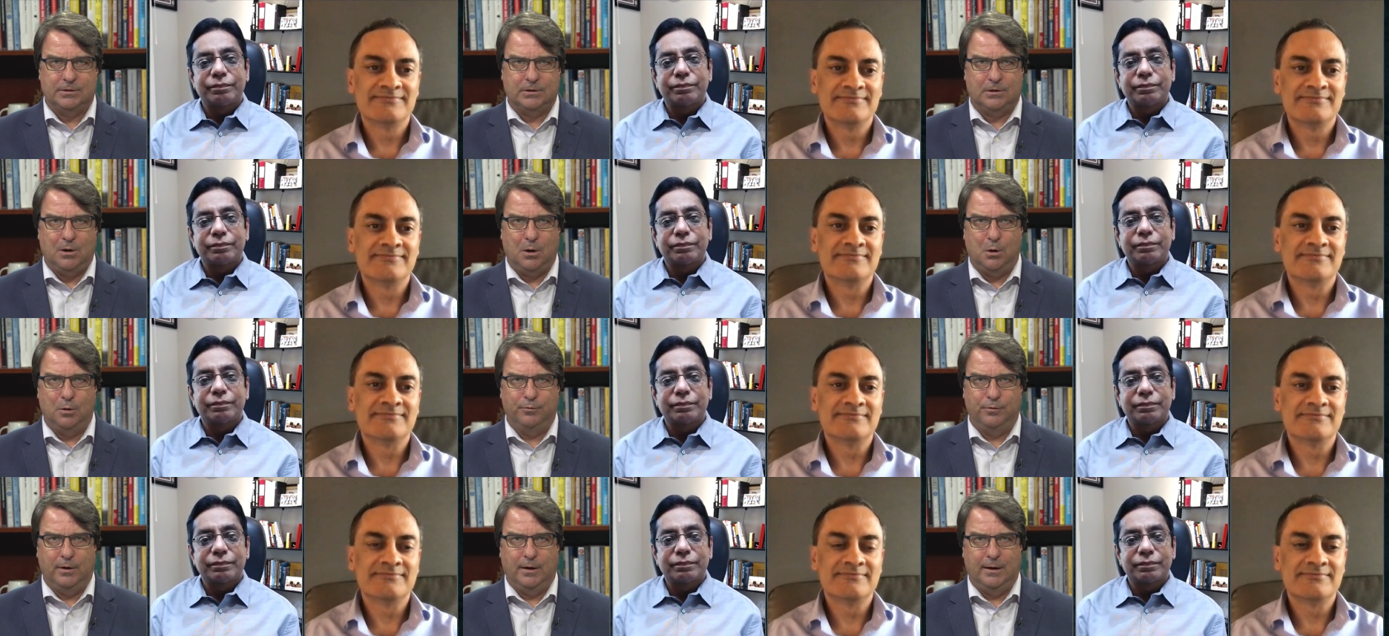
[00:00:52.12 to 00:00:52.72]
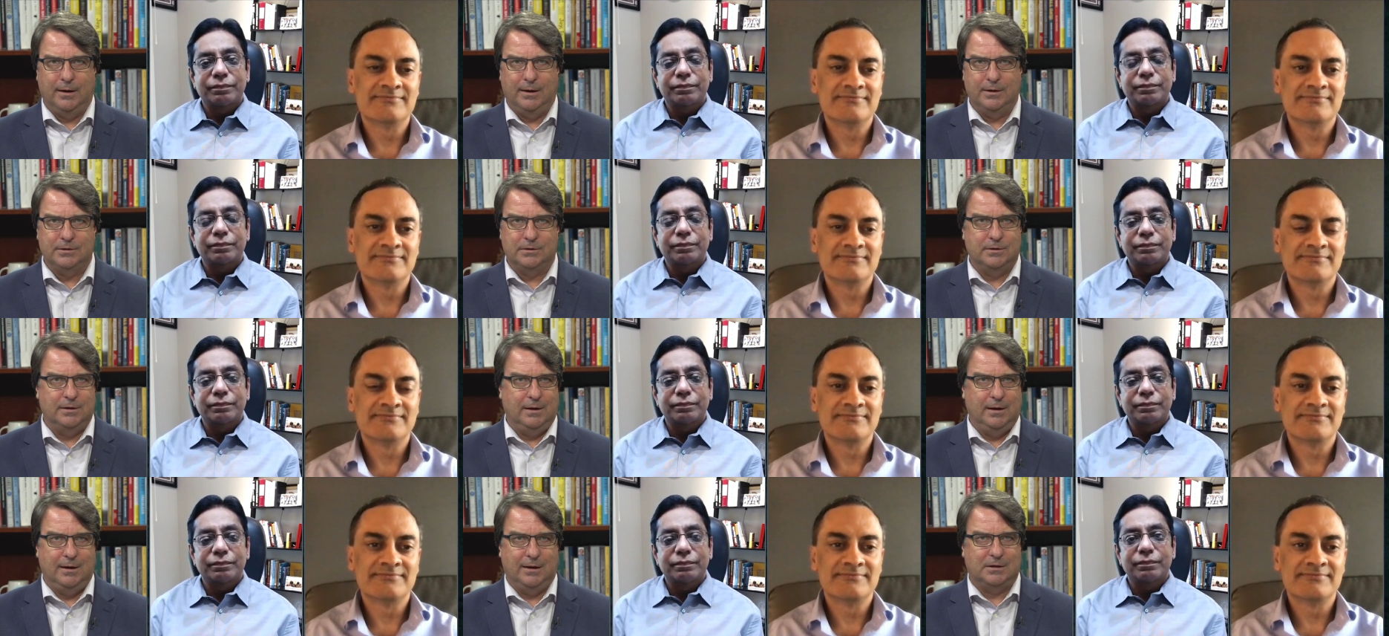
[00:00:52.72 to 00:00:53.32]
Speaker 1: COVID is
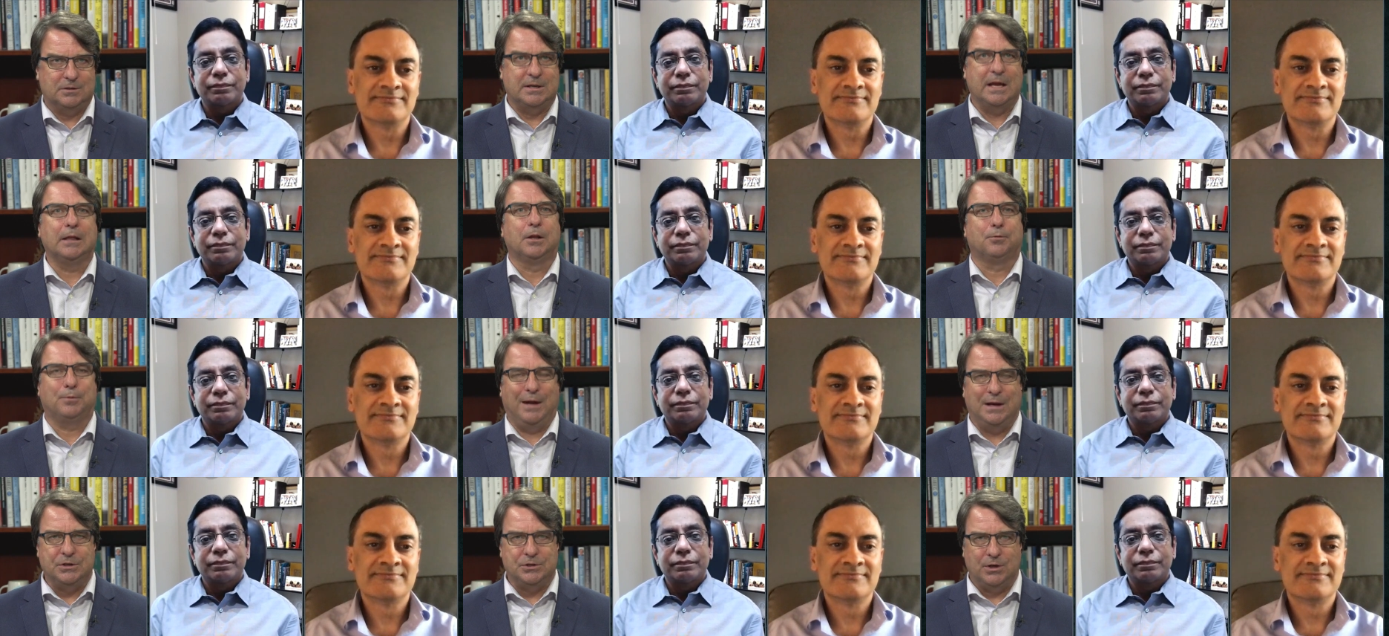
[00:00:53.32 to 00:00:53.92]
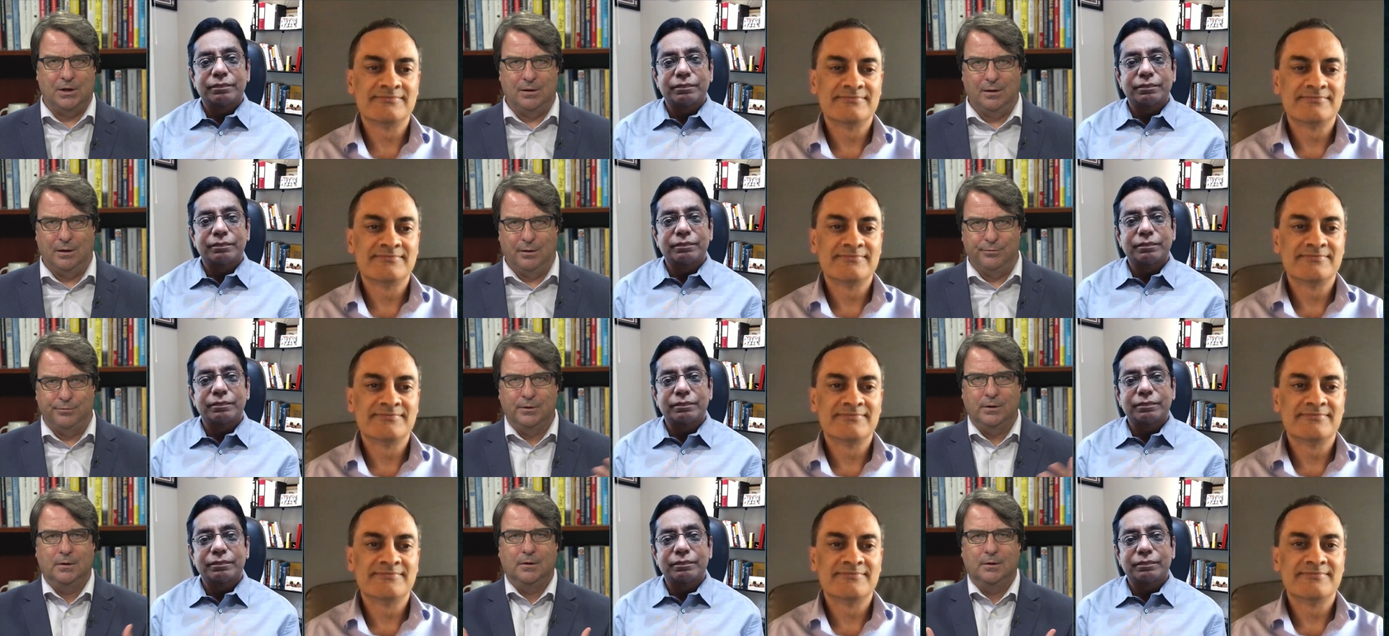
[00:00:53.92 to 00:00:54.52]
the acceleration
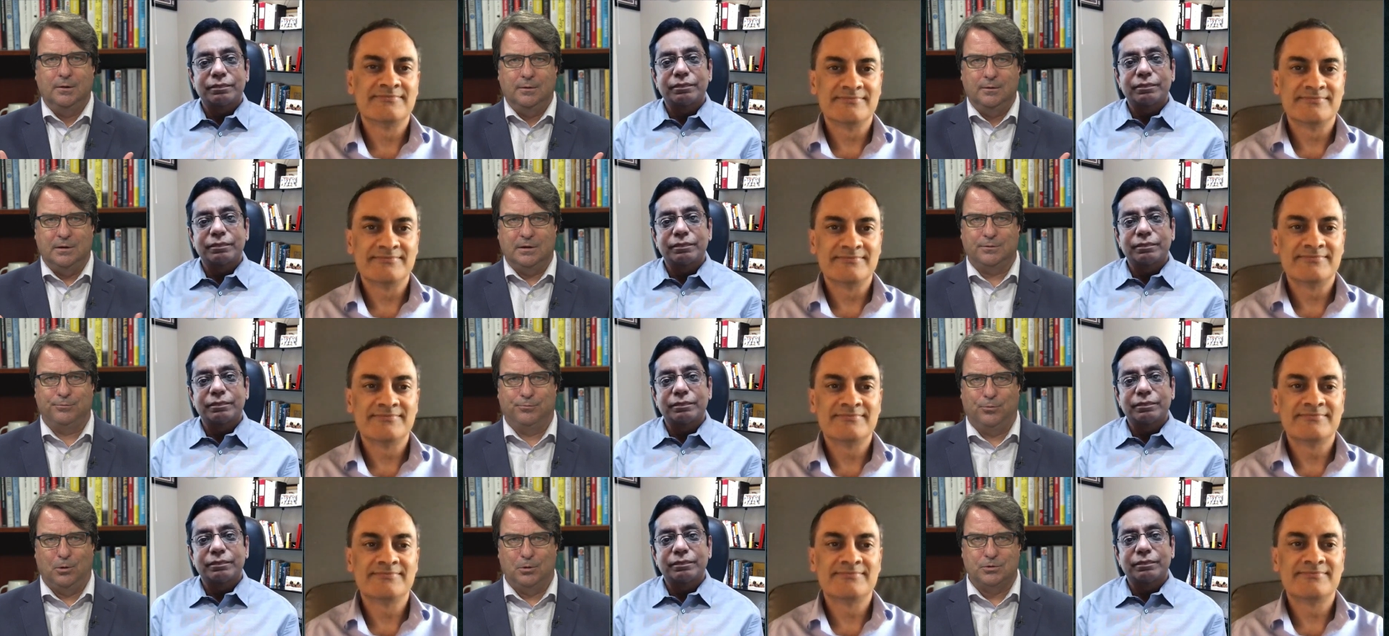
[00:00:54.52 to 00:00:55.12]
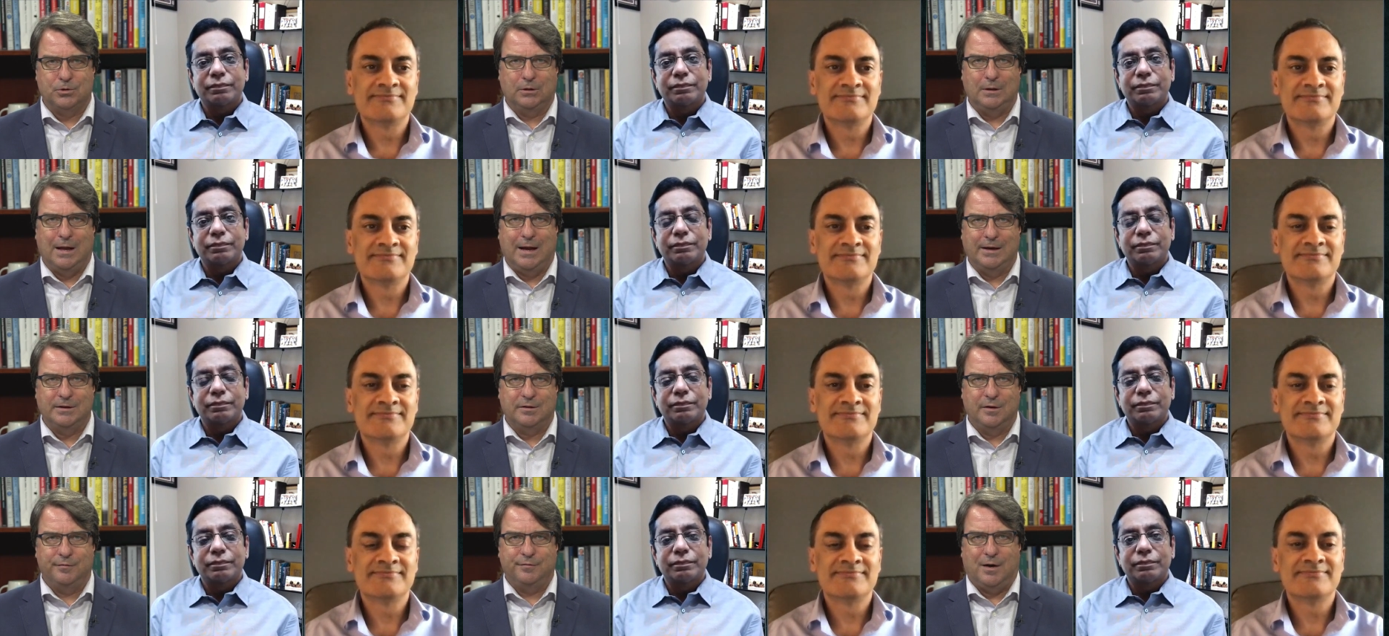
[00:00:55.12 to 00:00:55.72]
of this
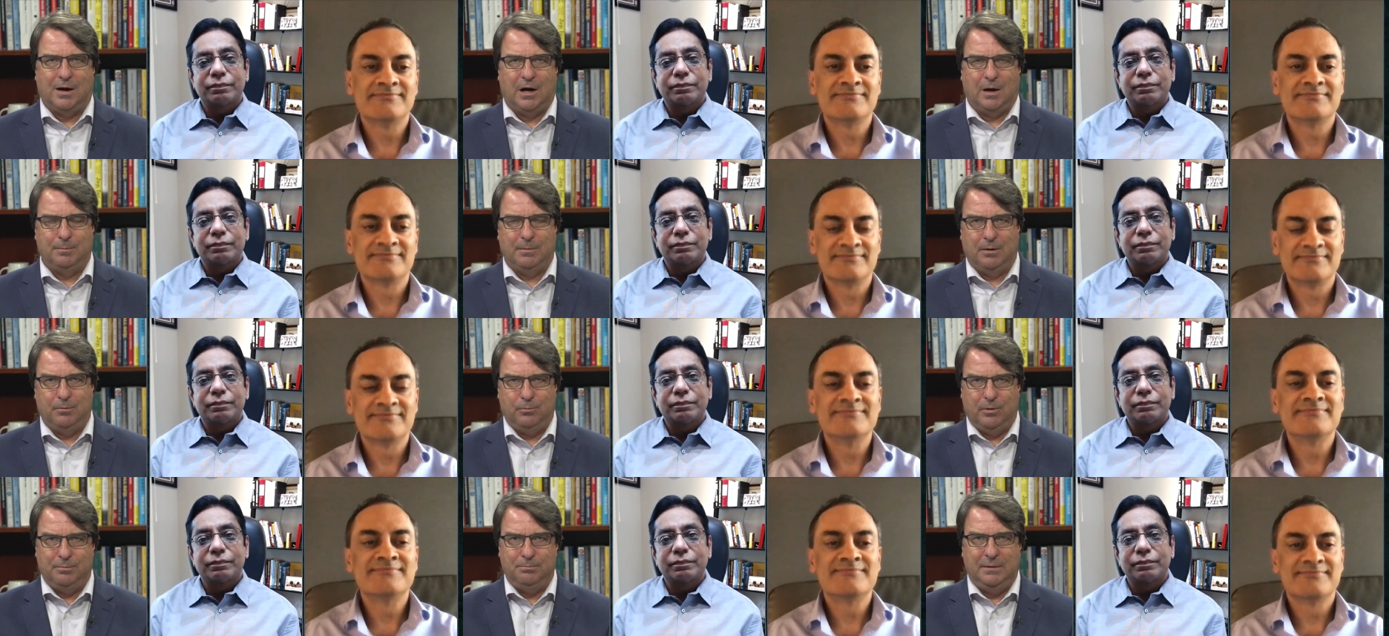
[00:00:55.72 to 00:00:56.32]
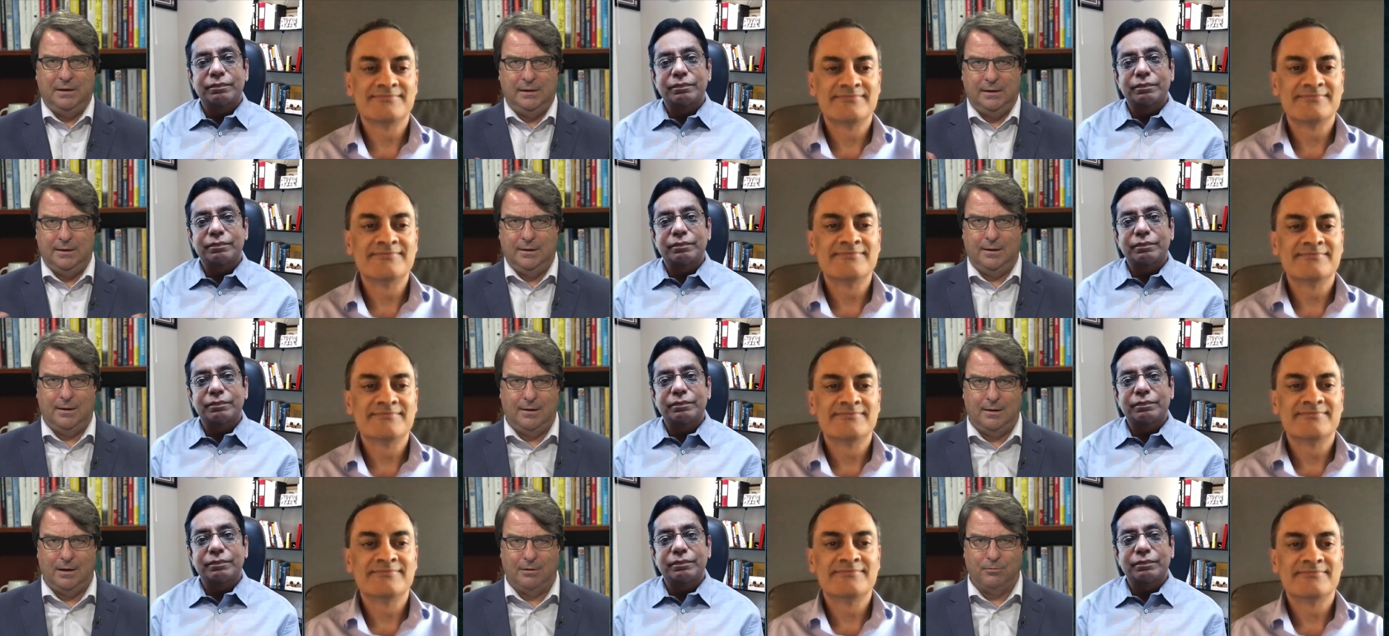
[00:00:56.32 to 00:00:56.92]
virtualized environment with
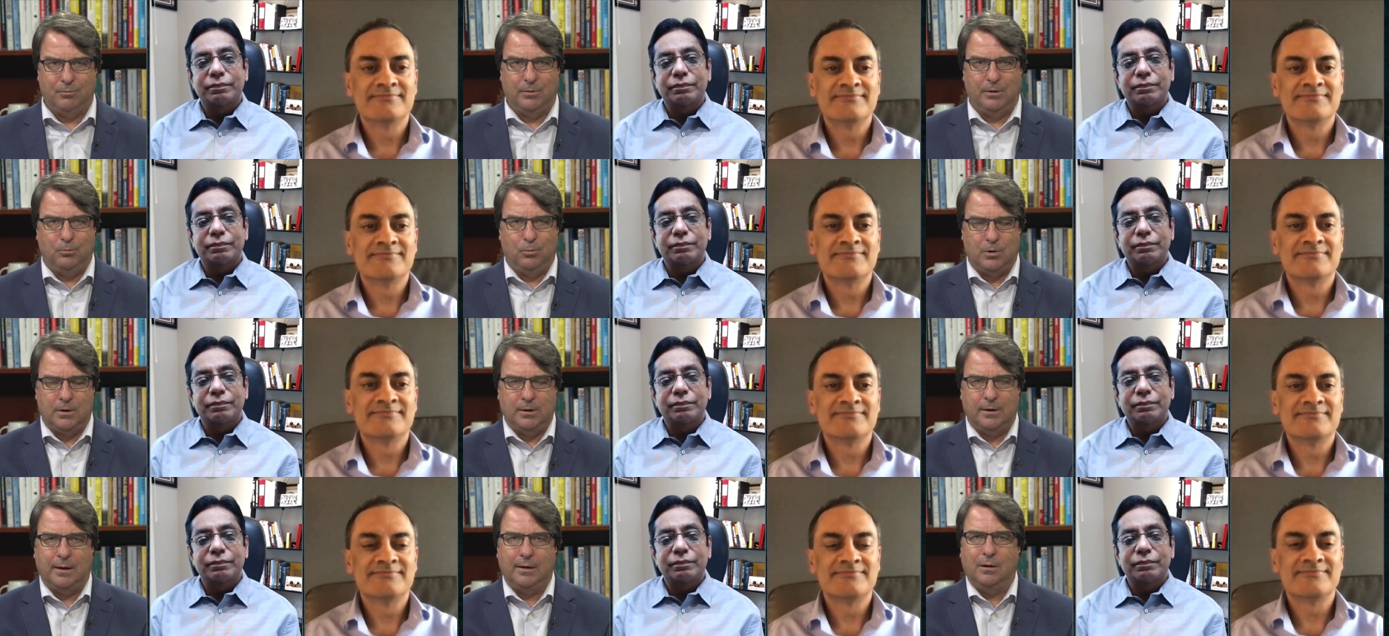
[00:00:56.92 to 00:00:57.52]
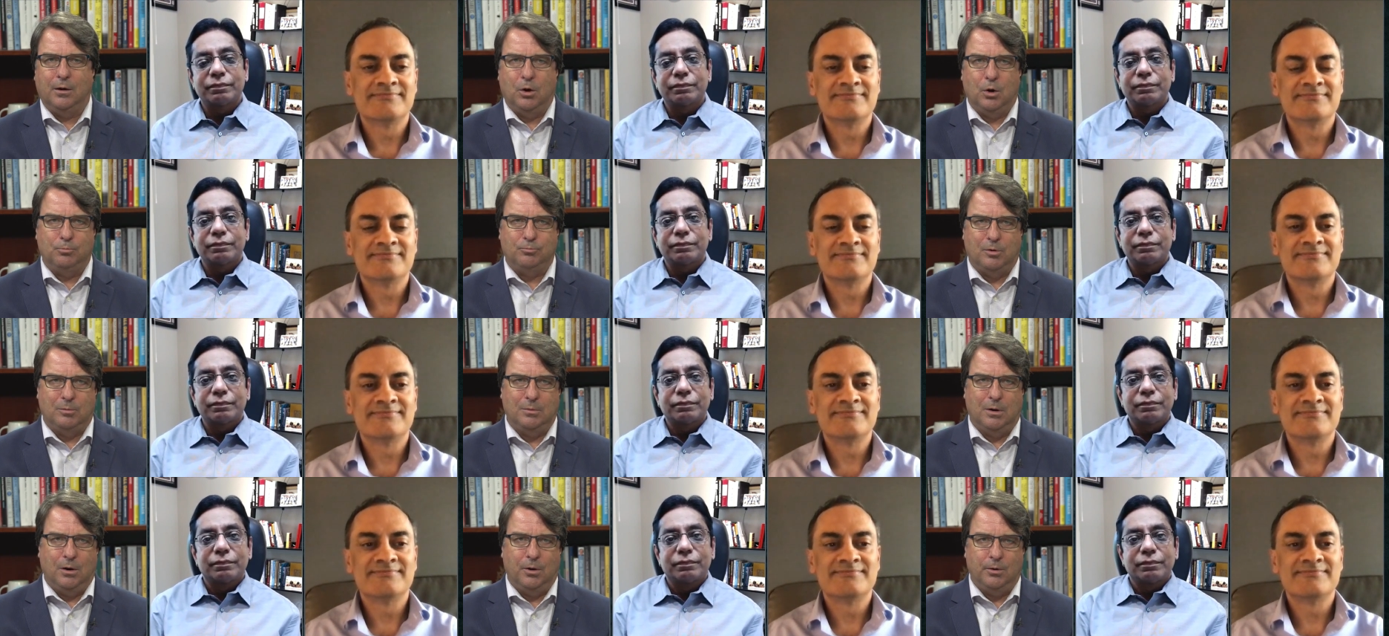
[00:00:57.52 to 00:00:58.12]
media and everyone working at home
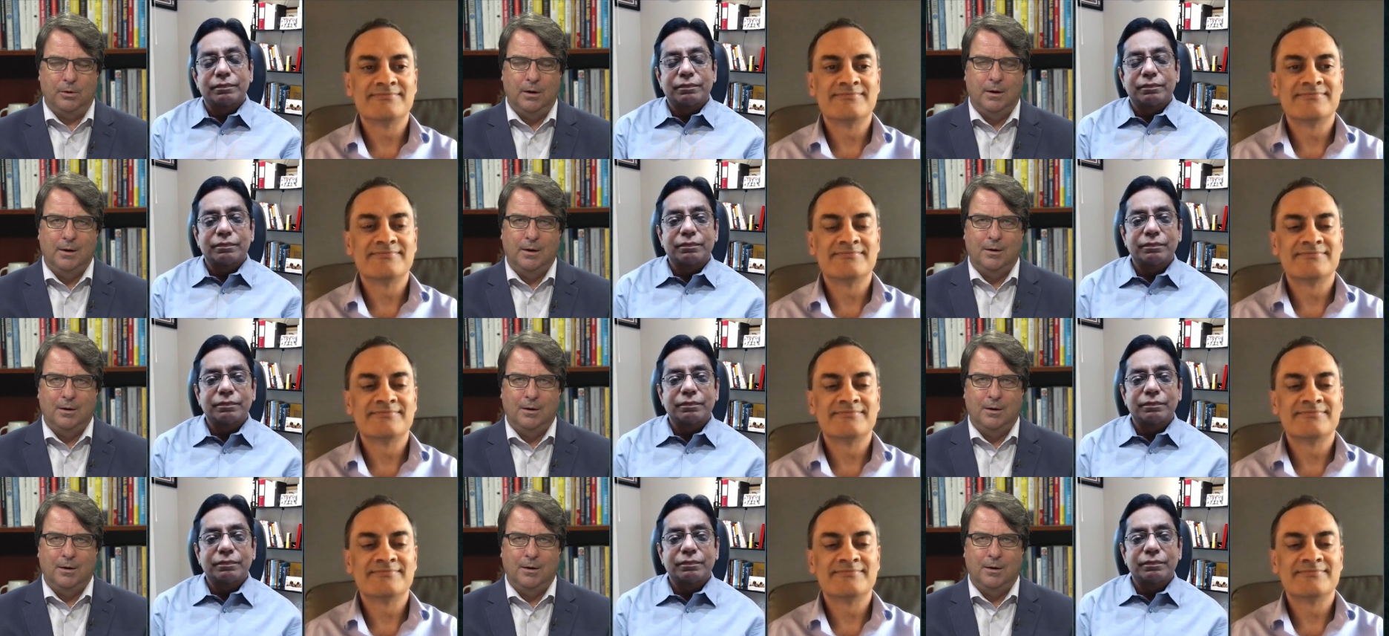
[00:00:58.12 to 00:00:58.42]
remote,